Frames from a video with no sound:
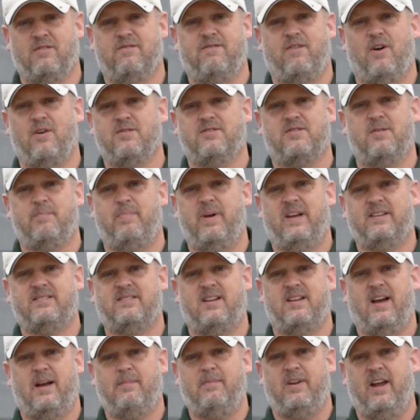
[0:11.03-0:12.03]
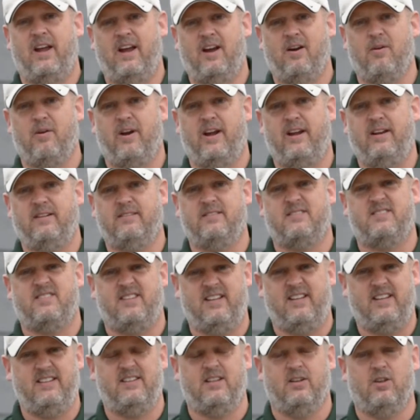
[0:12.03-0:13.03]
fall's the best time to aerate and
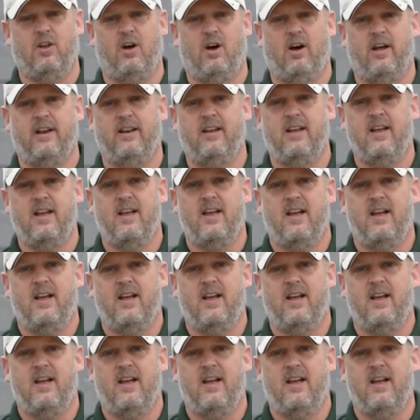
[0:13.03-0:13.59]
seed the lawn.